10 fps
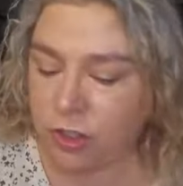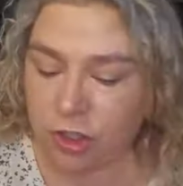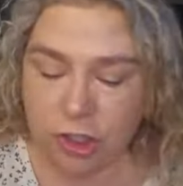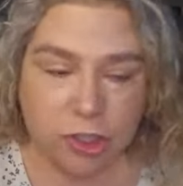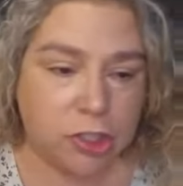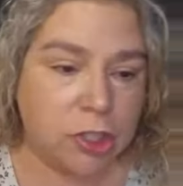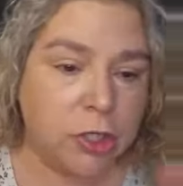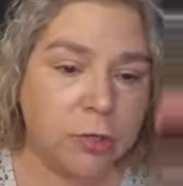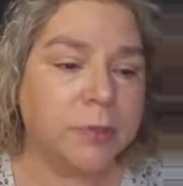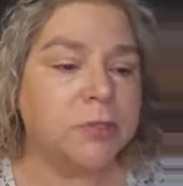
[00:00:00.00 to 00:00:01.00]
She's
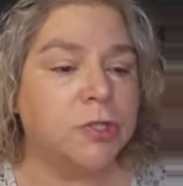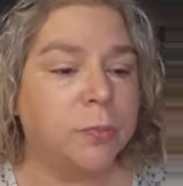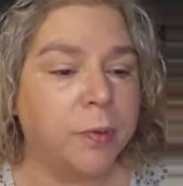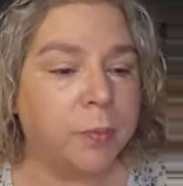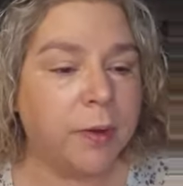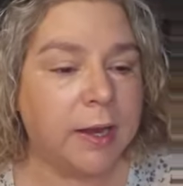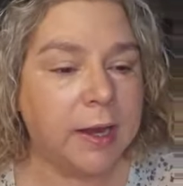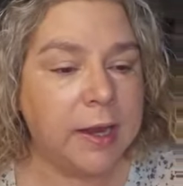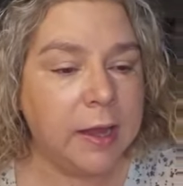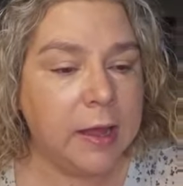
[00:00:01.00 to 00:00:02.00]
super, super
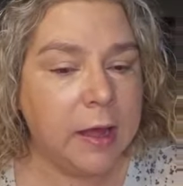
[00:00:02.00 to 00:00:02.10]
pretty.